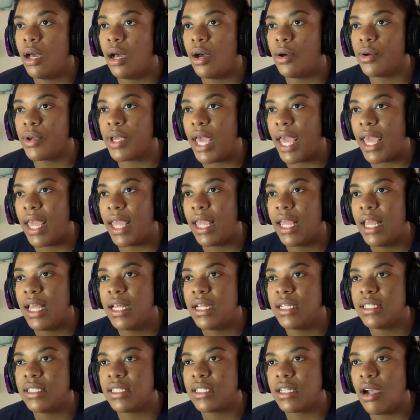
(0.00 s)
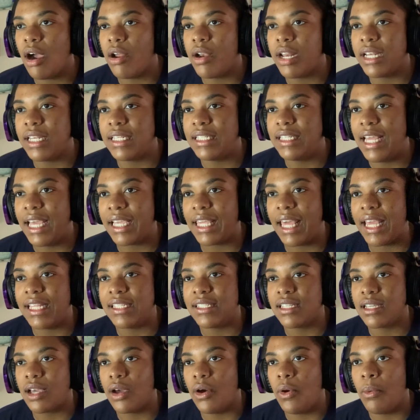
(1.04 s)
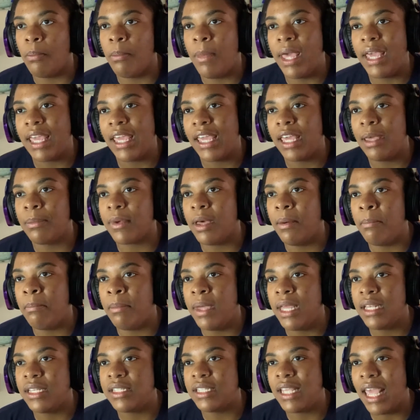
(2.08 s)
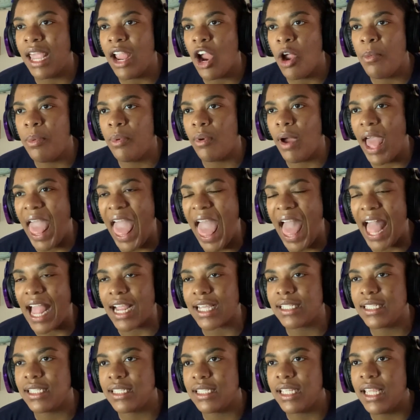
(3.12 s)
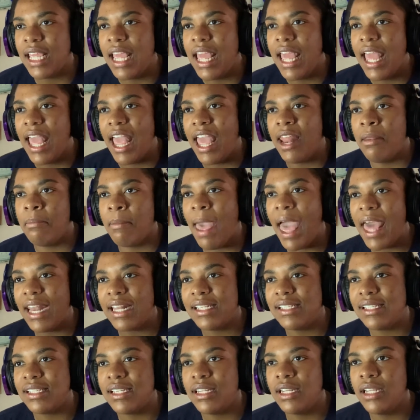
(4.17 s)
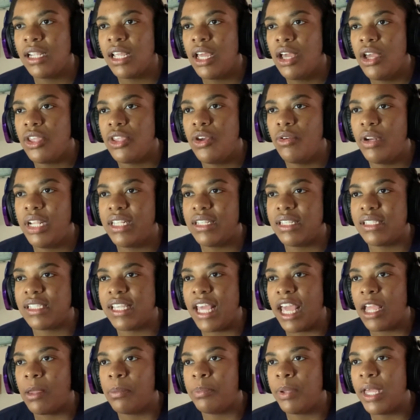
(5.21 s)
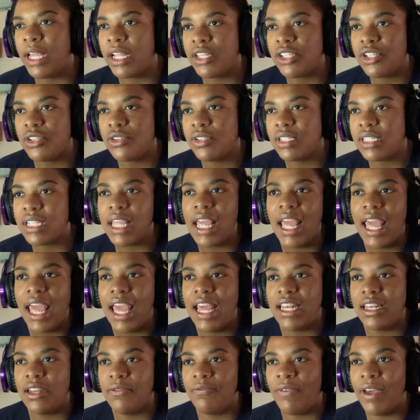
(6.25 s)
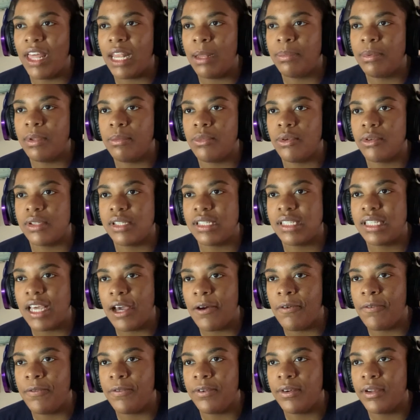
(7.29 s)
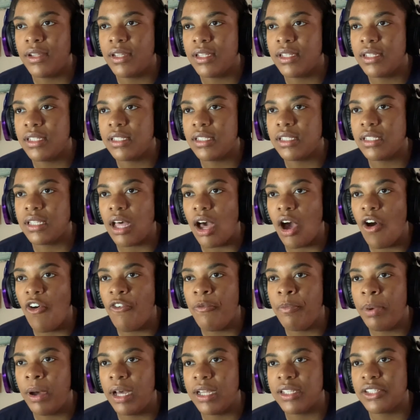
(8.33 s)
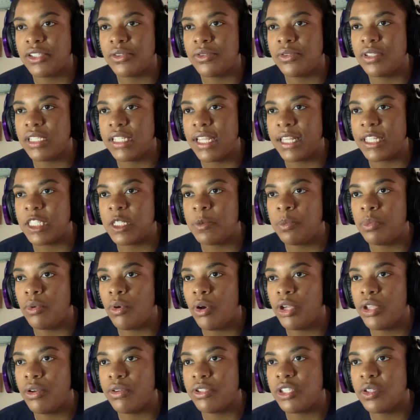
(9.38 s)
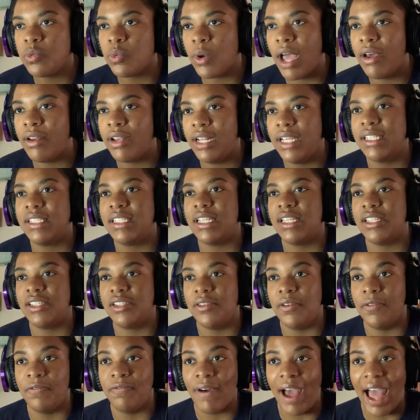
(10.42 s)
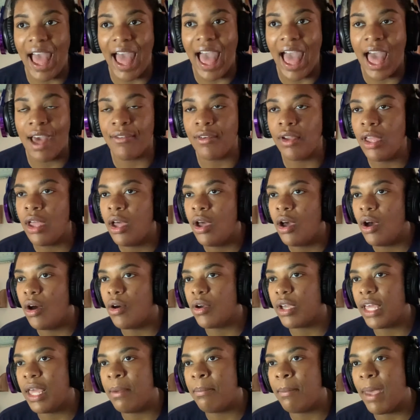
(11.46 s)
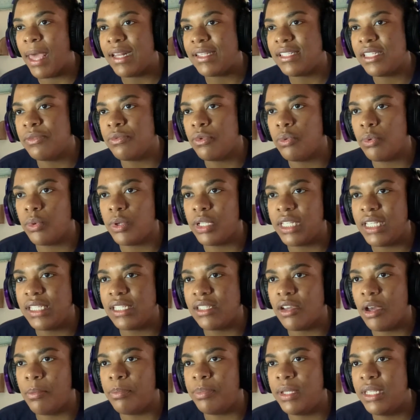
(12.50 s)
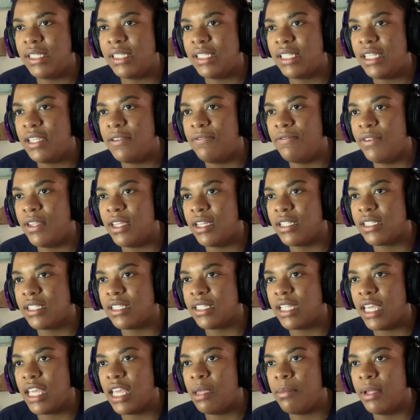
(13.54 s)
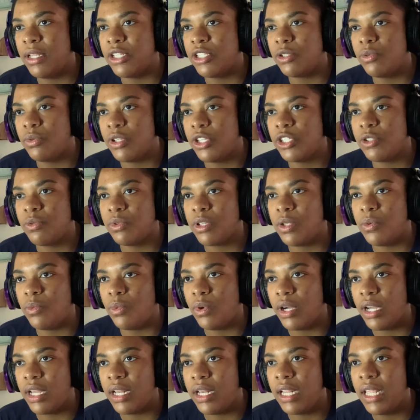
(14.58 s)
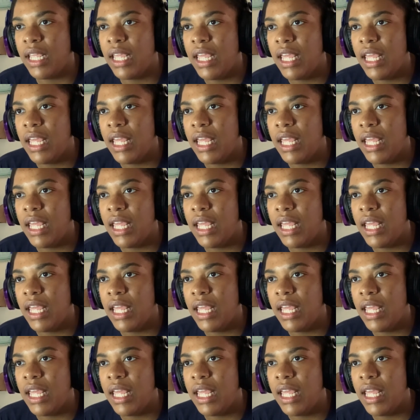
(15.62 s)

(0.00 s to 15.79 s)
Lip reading: Okay, started decades ago, making him commit terrible acts. And Madison, you need to take pictures and develop them yourself. Solve puzzles, explore your surroundings, and survive. Okay, Madison will release on PC via Steam in 2021.